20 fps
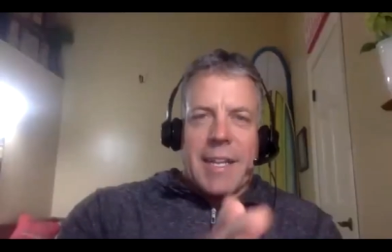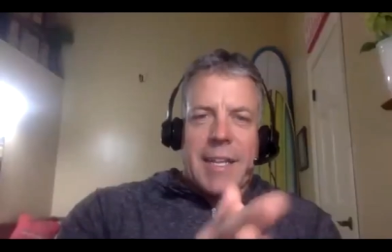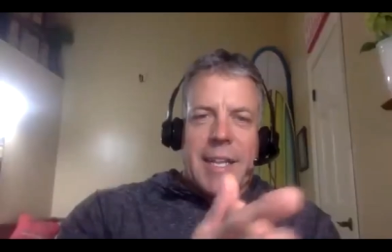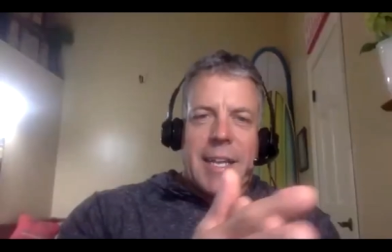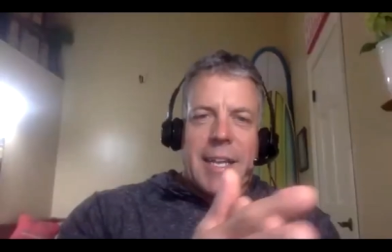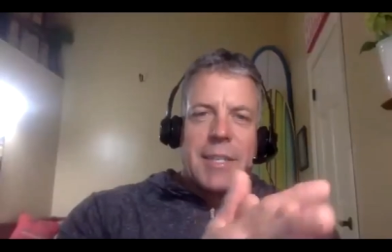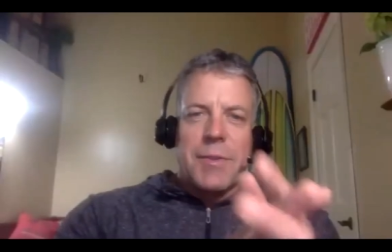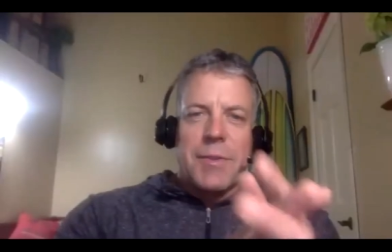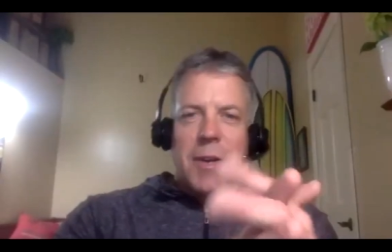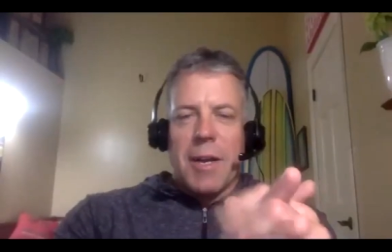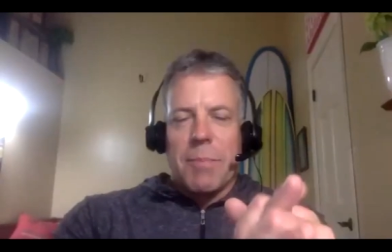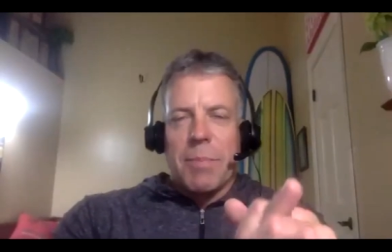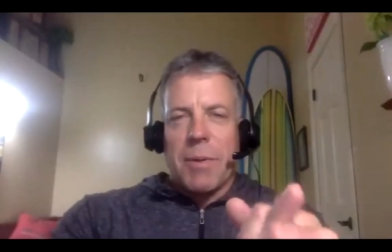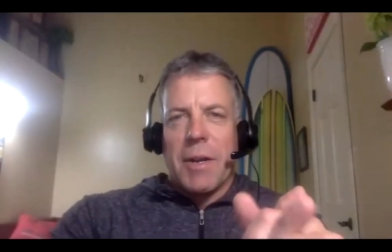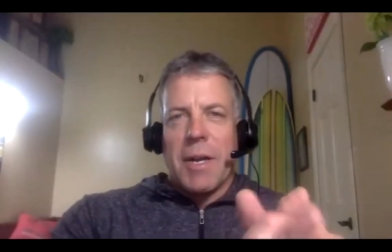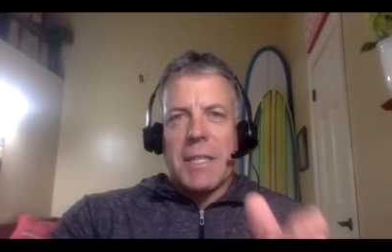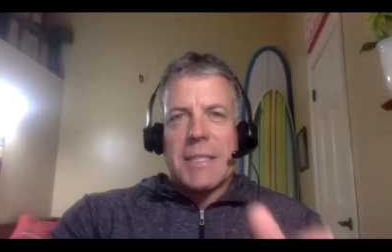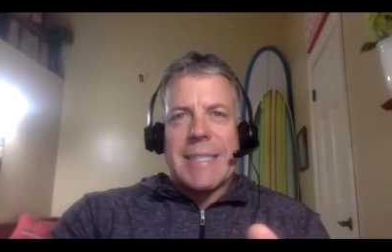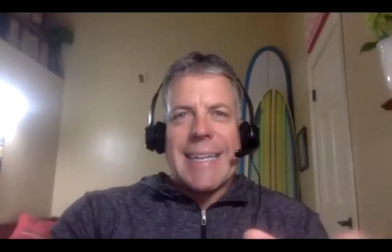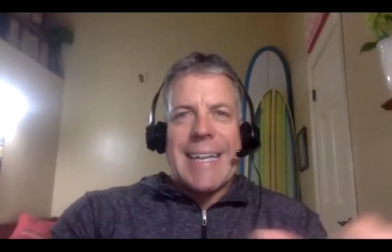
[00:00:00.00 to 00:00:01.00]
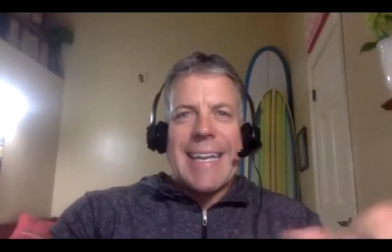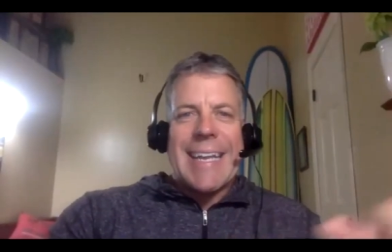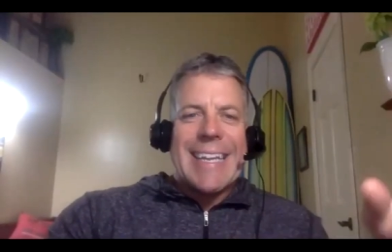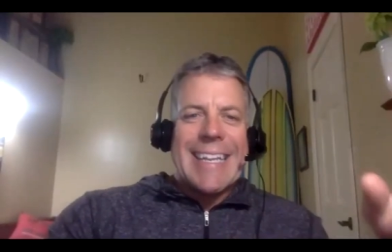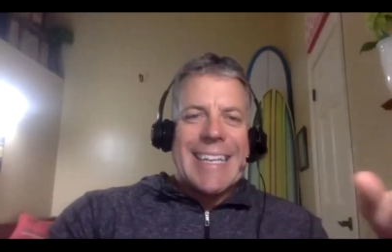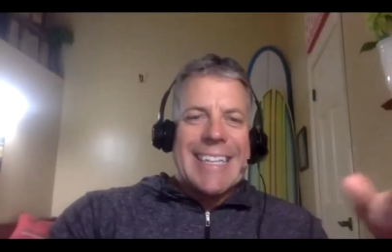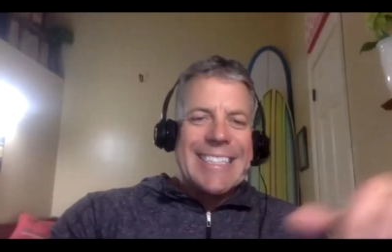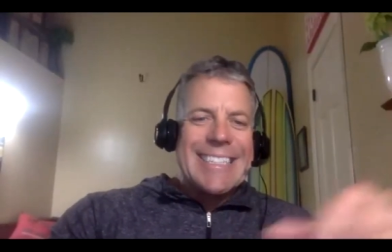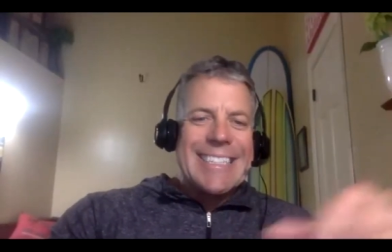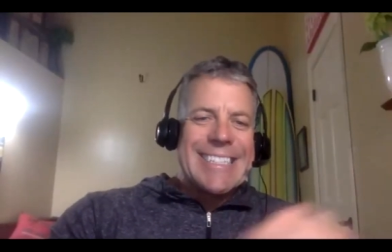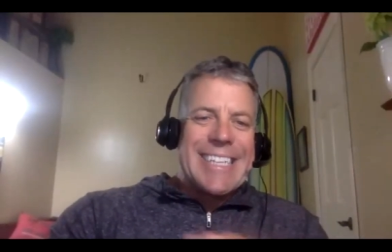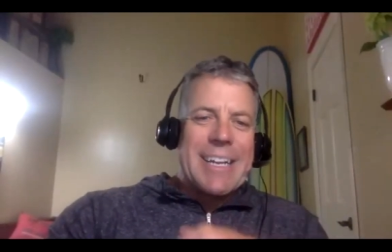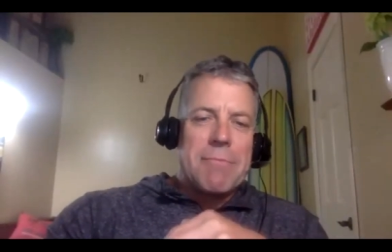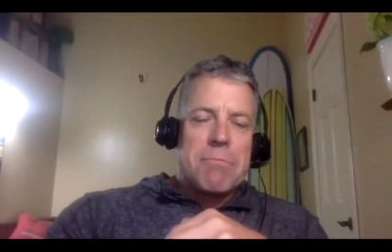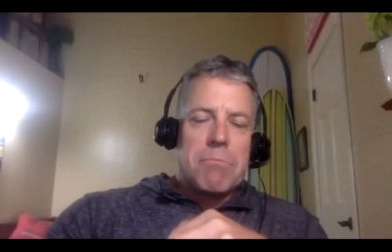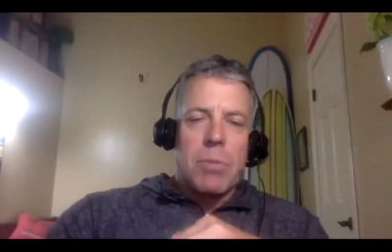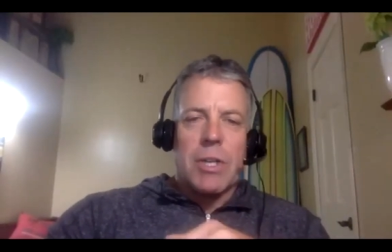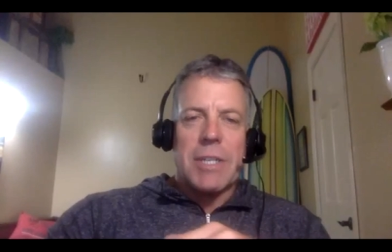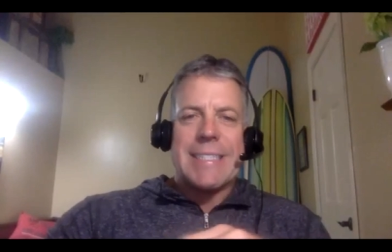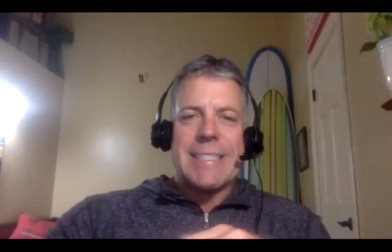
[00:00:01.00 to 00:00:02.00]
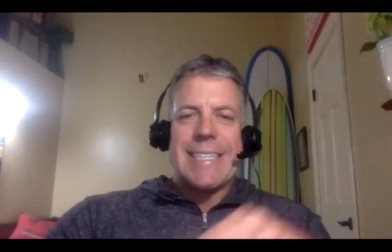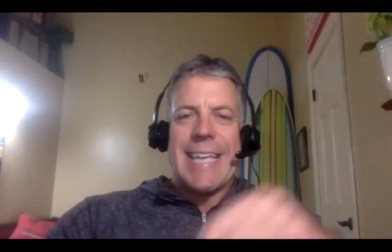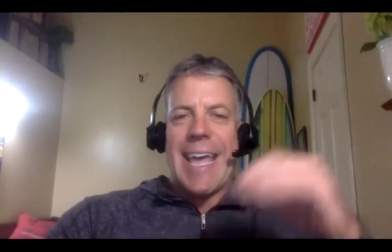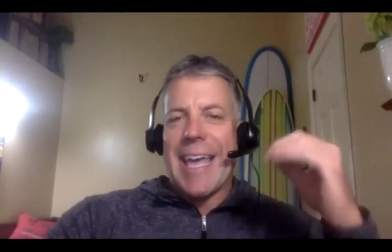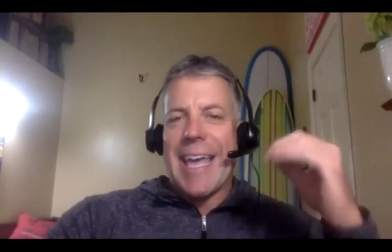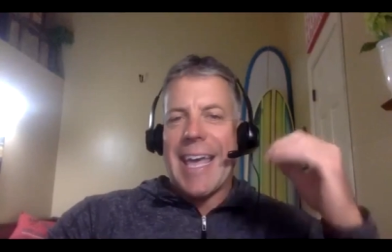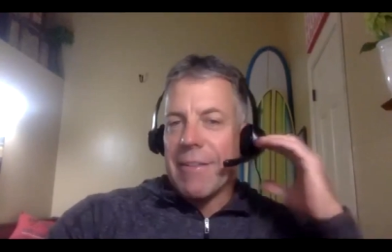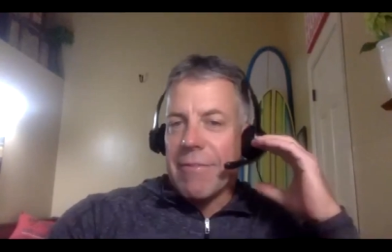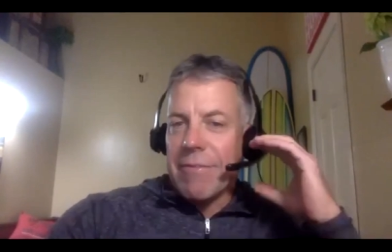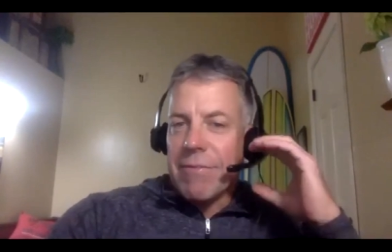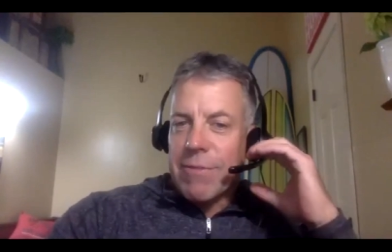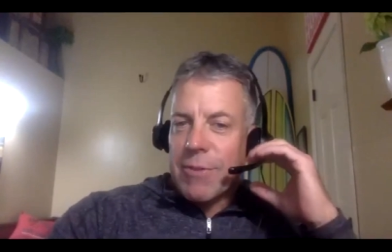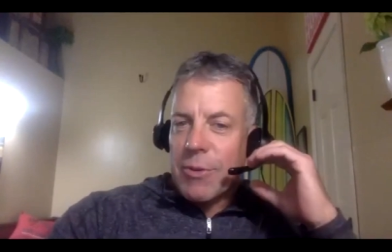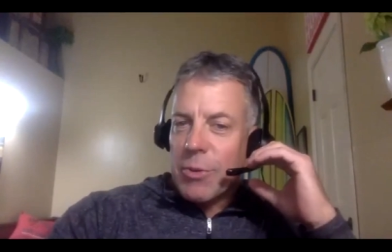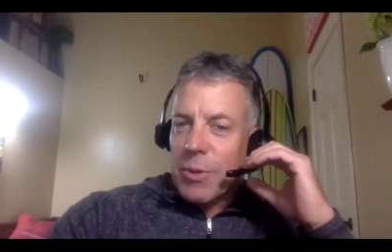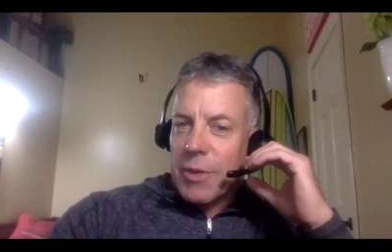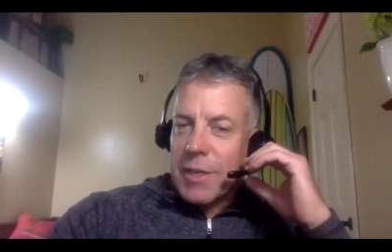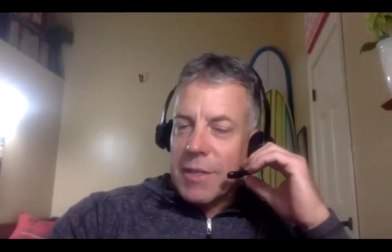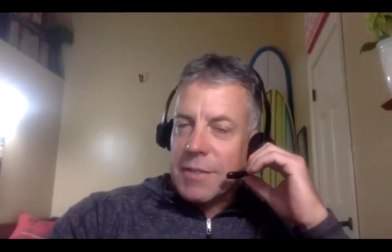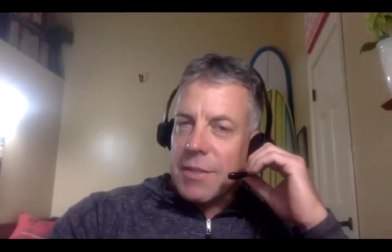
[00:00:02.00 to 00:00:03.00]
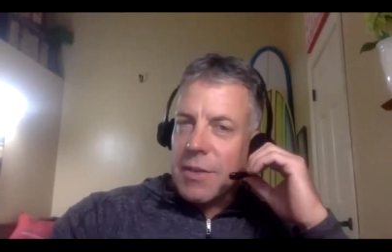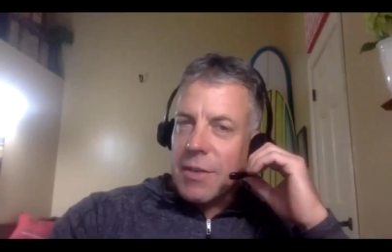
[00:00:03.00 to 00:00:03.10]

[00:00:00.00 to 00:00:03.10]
thanks for hopping on today. It is number 10 for us.